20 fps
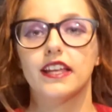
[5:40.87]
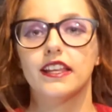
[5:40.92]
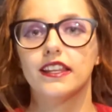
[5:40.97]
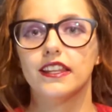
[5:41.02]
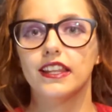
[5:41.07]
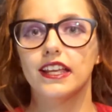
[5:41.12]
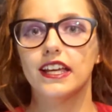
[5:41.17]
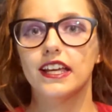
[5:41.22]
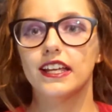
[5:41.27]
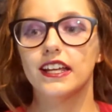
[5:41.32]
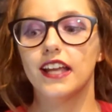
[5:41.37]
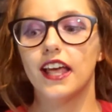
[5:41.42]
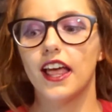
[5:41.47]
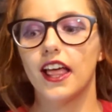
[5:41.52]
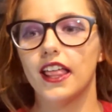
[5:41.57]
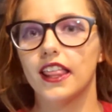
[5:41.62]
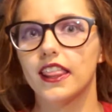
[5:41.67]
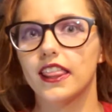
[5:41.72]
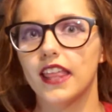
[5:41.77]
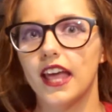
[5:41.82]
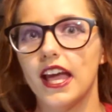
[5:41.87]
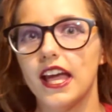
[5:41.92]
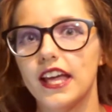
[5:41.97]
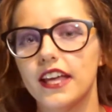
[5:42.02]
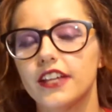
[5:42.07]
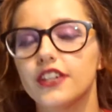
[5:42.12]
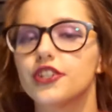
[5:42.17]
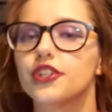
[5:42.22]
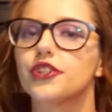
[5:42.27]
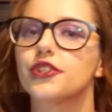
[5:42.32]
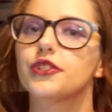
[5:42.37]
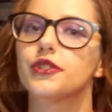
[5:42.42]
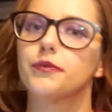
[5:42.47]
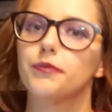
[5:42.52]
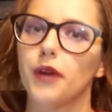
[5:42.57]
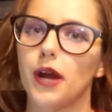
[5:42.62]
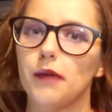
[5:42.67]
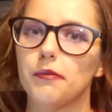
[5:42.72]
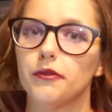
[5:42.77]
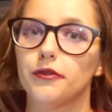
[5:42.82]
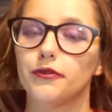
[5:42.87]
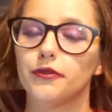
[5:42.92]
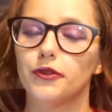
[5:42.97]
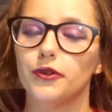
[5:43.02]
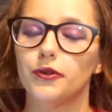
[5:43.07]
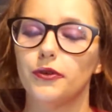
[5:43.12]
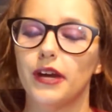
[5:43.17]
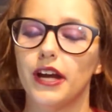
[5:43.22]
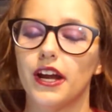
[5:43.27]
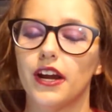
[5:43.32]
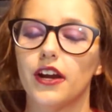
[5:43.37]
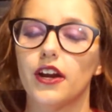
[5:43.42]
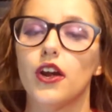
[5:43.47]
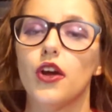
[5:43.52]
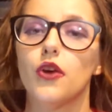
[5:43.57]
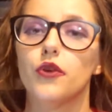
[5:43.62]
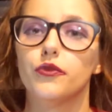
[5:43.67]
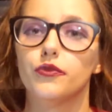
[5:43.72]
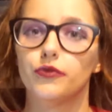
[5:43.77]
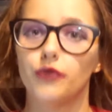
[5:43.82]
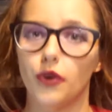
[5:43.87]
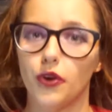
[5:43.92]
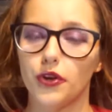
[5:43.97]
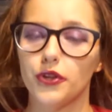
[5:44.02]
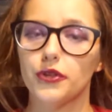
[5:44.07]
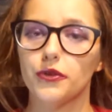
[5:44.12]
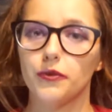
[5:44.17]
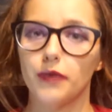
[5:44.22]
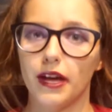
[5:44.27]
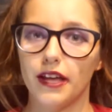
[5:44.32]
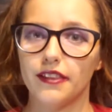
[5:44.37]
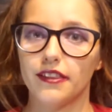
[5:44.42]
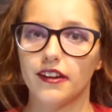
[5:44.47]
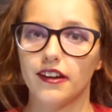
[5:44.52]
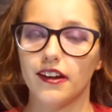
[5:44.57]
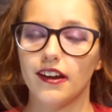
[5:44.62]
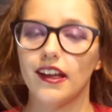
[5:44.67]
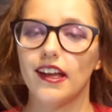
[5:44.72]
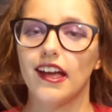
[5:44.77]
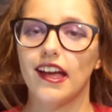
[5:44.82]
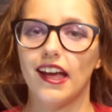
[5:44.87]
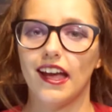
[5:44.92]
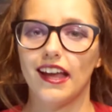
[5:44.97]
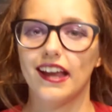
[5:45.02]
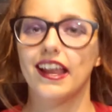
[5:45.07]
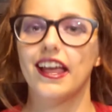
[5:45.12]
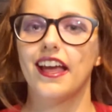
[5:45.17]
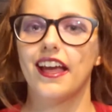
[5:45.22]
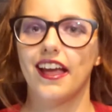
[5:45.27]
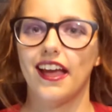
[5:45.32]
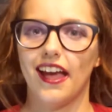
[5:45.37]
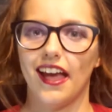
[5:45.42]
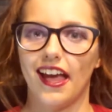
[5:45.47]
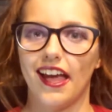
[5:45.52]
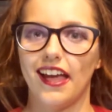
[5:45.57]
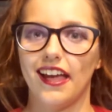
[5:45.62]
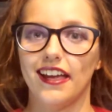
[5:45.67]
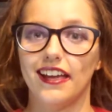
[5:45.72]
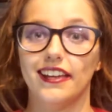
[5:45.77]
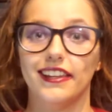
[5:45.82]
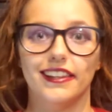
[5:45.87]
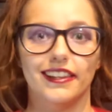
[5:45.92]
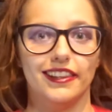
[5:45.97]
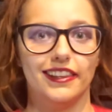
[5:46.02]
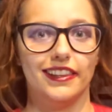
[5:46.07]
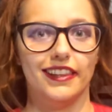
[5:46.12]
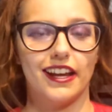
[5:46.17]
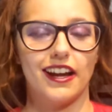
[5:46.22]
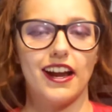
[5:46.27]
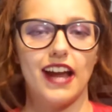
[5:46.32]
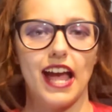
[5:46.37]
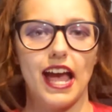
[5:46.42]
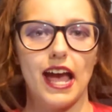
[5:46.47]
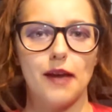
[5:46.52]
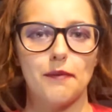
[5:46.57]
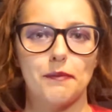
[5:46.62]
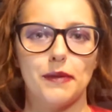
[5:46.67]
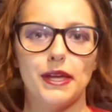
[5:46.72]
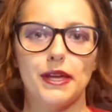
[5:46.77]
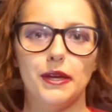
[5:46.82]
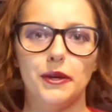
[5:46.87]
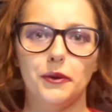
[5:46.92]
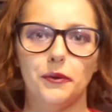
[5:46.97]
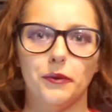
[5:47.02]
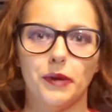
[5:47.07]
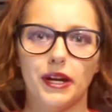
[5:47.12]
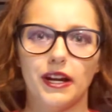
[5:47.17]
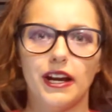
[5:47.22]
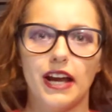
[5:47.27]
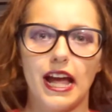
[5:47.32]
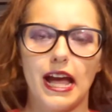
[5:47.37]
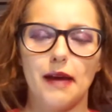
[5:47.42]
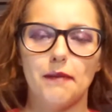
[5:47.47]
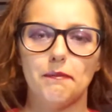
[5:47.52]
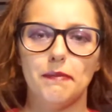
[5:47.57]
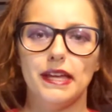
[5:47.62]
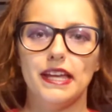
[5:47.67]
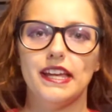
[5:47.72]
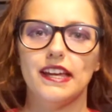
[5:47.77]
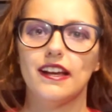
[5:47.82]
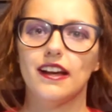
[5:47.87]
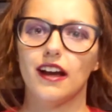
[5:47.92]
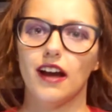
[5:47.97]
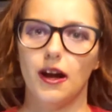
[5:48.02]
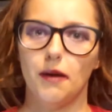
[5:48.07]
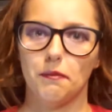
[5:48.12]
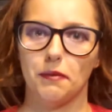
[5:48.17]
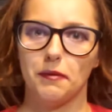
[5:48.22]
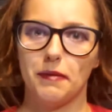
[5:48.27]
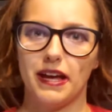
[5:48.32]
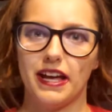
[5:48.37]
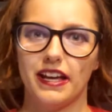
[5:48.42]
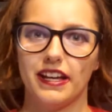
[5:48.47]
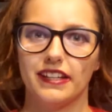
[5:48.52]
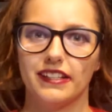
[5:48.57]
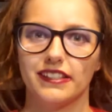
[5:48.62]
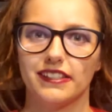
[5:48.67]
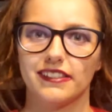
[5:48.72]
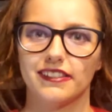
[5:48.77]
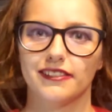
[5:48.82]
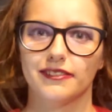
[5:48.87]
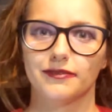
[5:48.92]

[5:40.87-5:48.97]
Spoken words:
Then they can choose the proper footwear for the weather, and hey, they're happy, we're happy, compromise.